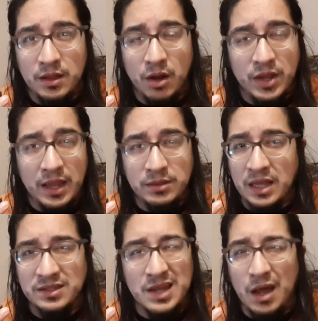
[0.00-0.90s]
Okay?
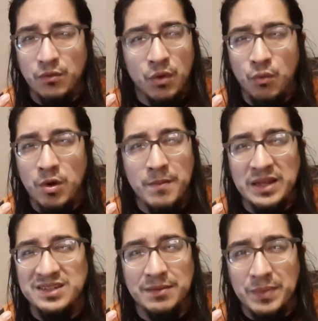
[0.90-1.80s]
That's not what we're
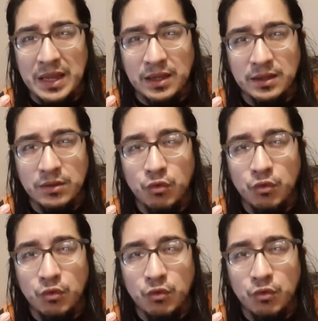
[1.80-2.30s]
meant to be.